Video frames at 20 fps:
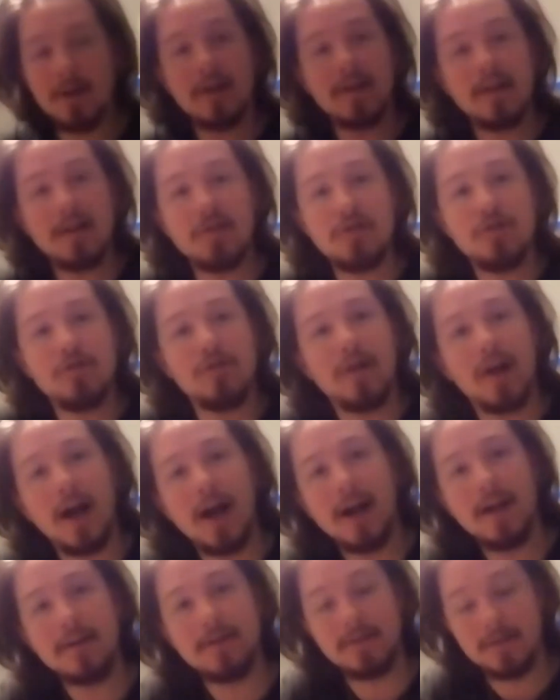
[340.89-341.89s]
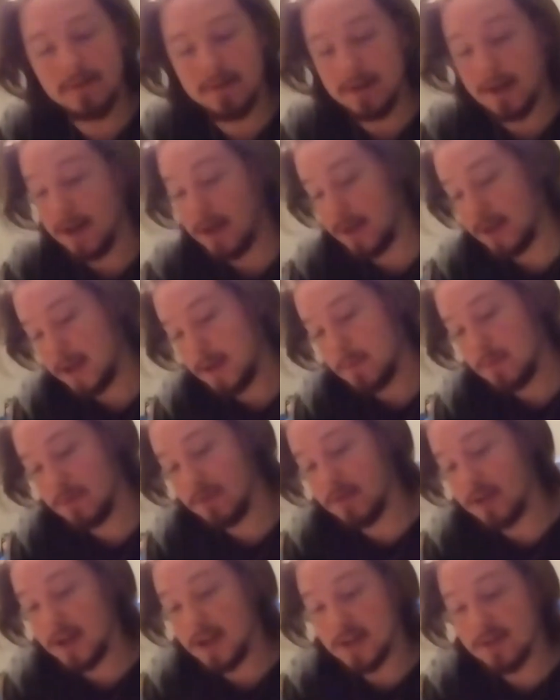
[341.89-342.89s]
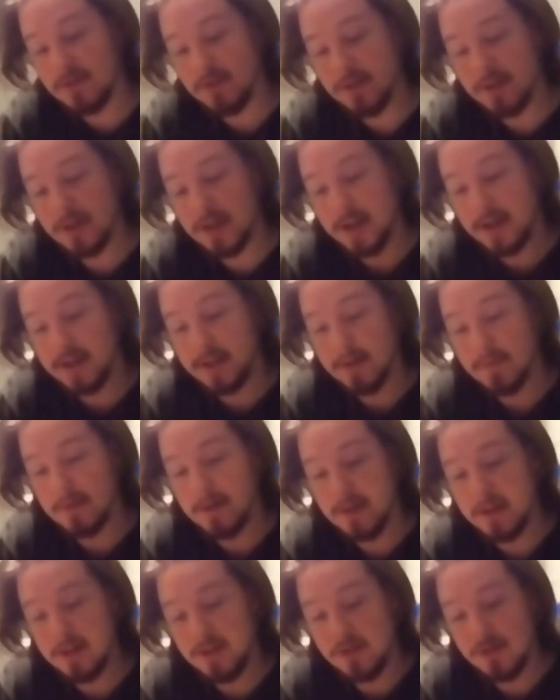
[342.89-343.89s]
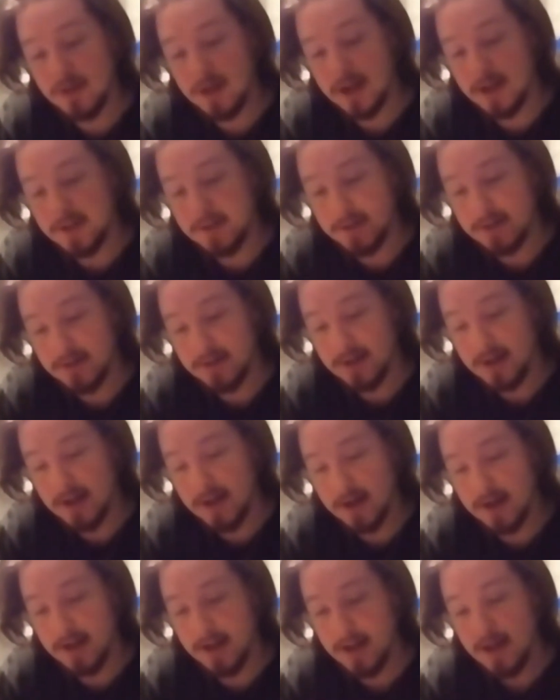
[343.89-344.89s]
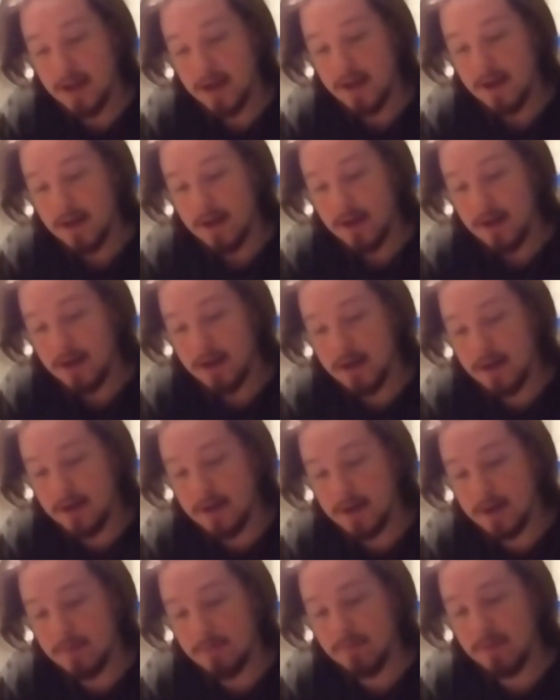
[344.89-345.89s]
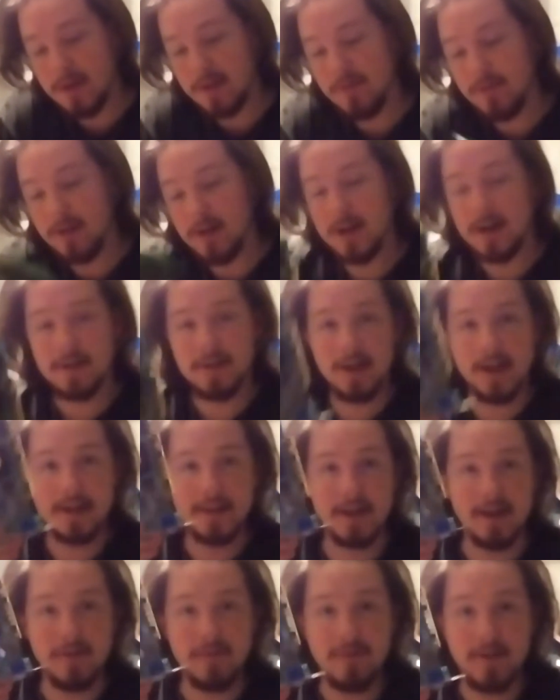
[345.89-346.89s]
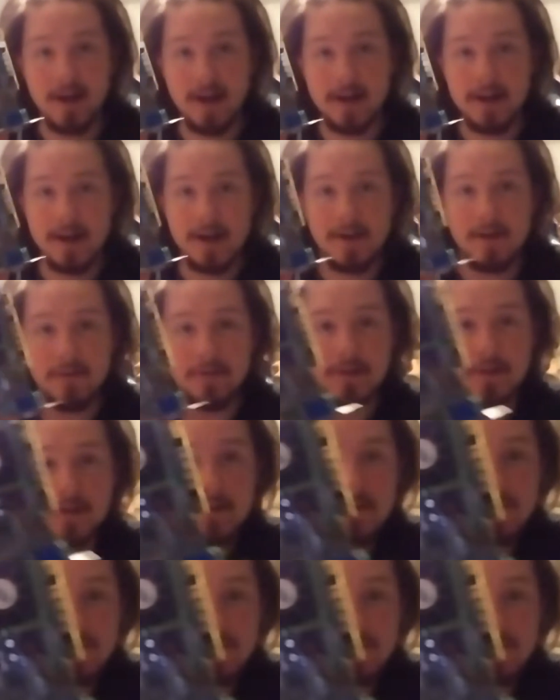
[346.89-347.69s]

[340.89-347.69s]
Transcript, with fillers: gonna let you guys decide a couple things. First thing is I'm gonna let you guys decide um, if I take that fan out